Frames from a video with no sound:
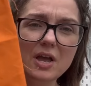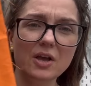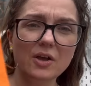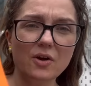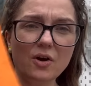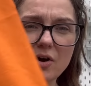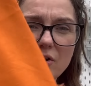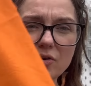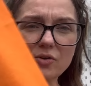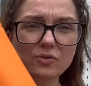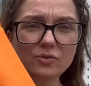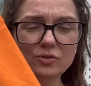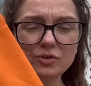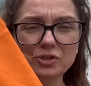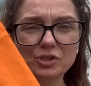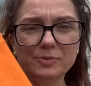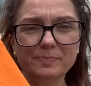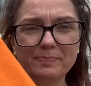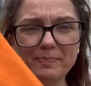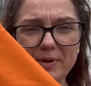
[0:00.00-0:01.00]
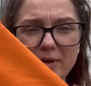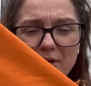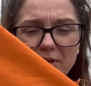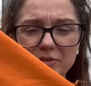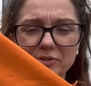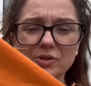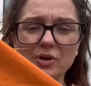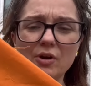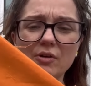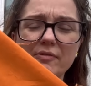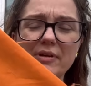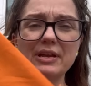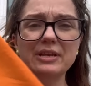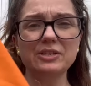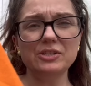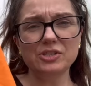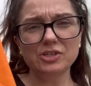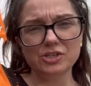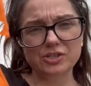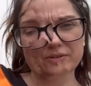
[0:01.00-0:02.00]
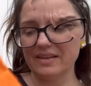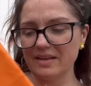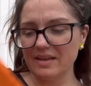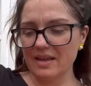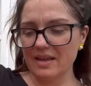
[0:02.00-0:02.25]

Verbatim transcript: Got a gorgeous burnt orange.